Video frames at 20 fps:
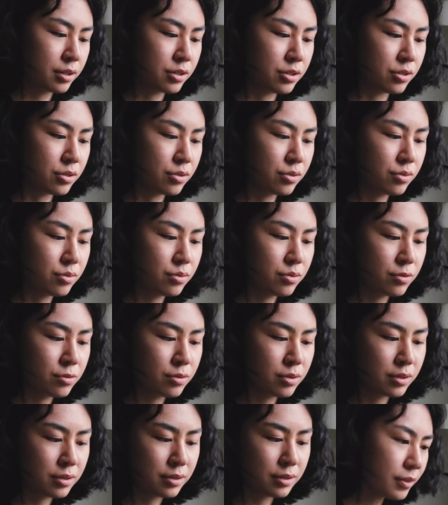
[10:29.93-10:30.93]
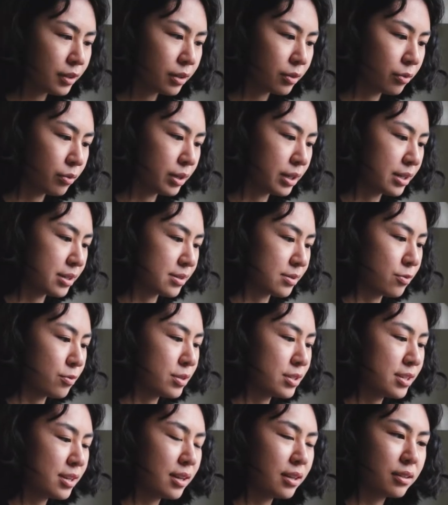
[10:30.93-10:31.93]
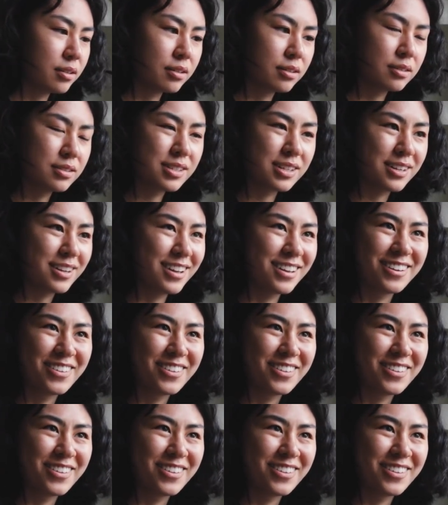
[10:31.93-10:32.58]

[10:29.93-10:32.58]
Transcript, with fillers: do what is what did I learn to